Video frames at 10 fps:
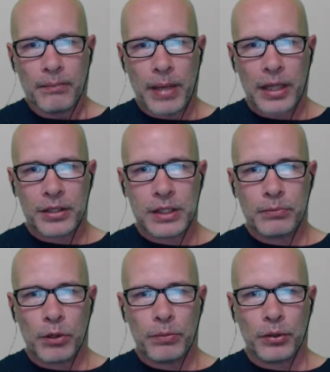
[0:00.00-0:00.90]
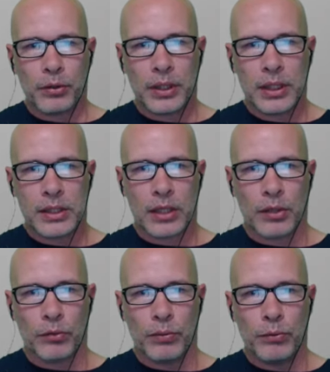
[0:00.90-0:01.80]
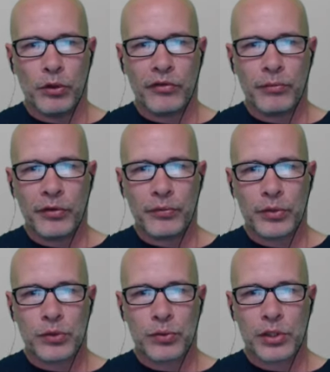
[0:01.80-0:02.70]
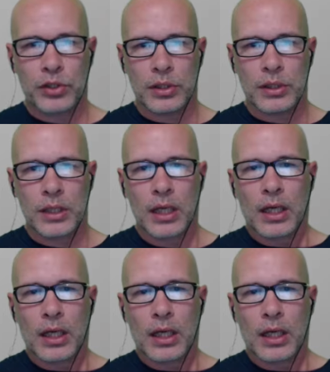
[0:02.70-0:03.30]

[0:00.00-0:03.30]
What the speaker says: balancing mobility is going to remove movement restrictions.